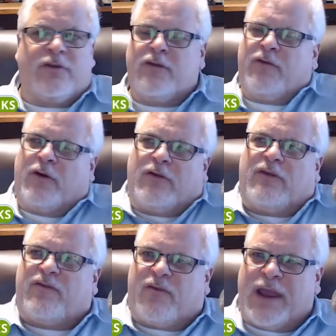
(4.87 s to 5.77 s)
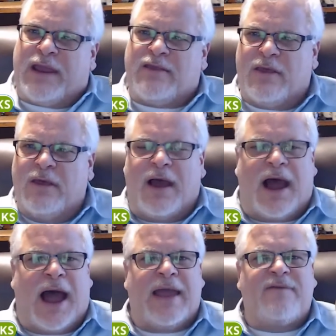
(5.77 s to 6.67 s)
You've heard the phrase,
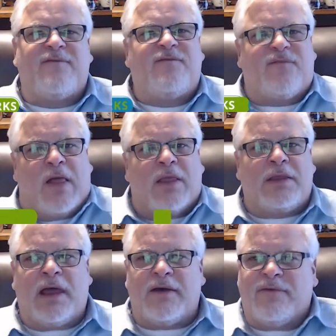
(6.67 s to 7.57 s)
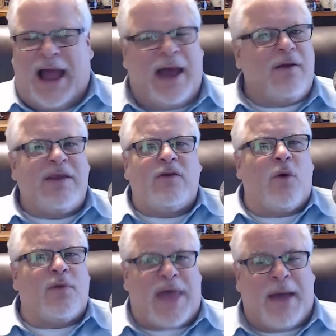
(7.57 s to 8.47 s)
I fell in love. I don't even know
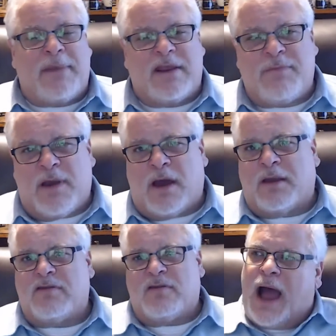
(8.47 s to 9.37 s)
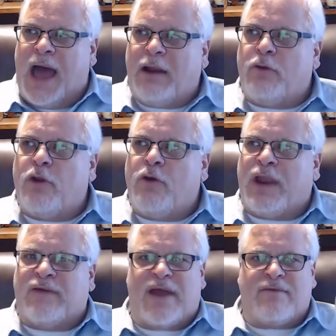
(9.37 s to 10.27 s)
what that means, to be honest. I don't know that
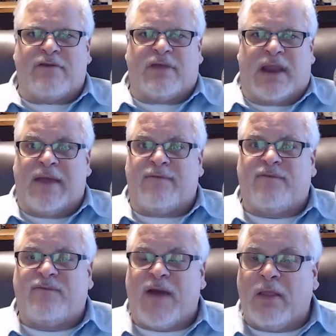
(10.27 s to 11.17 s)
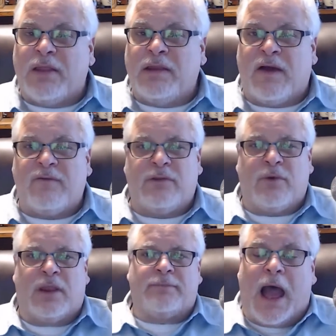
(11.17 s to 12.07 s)
I've ever said I fell in love with
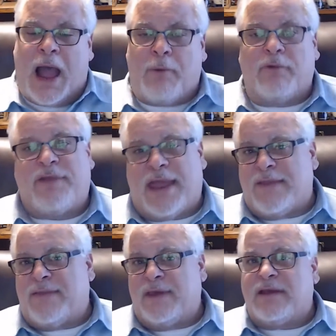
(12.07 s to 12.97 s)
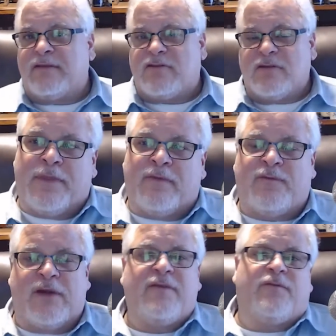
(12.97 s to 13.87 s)
Luella. I will tell you this. The
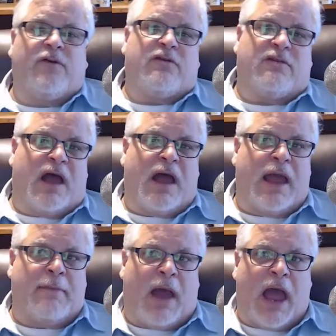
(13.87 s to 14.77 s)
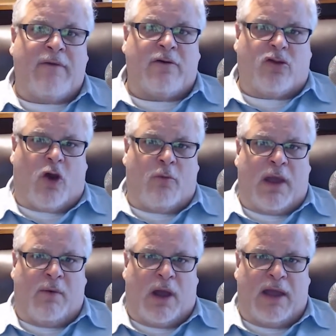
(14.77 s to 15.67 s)
very first time I ever saw
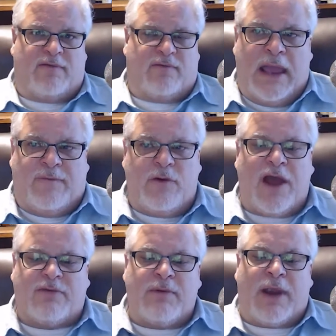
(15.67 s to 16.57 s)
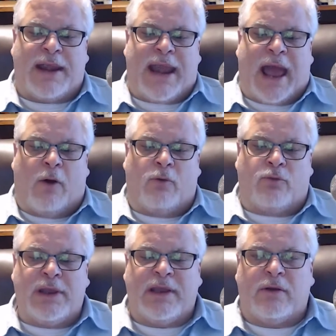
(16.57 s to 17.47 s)
my wife, if you ask me right now,
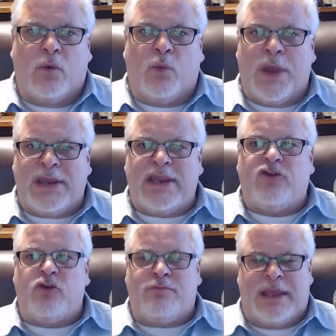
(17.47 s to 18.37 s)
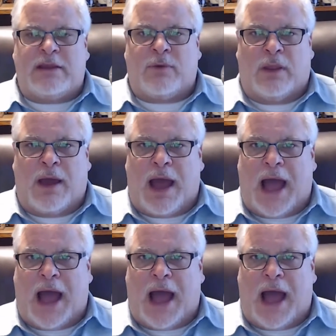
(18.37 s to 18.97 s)
Rick, when did you meet Luella?